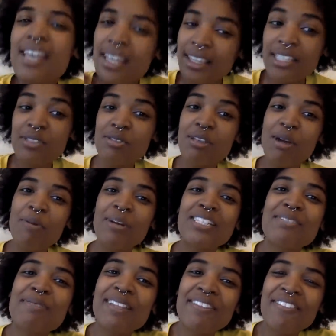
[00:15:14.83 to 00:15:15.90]
this is why I wanted to
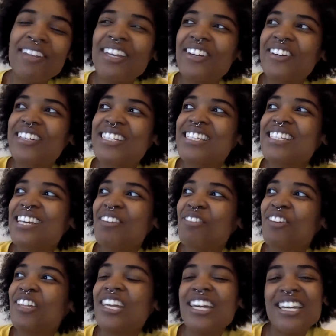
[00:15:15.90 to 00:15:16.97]
make the video because it's like
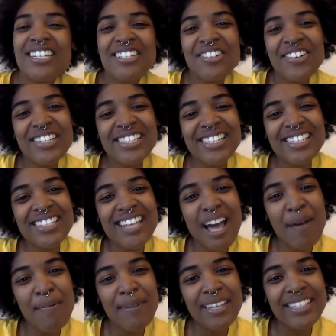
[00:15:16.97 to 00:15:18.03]
really an interesting
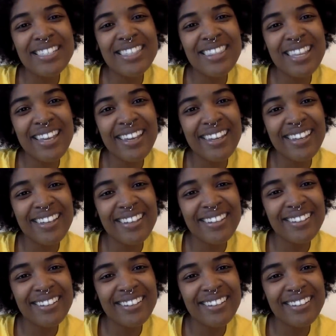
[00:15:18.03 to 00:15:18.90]
topic. It's a thing.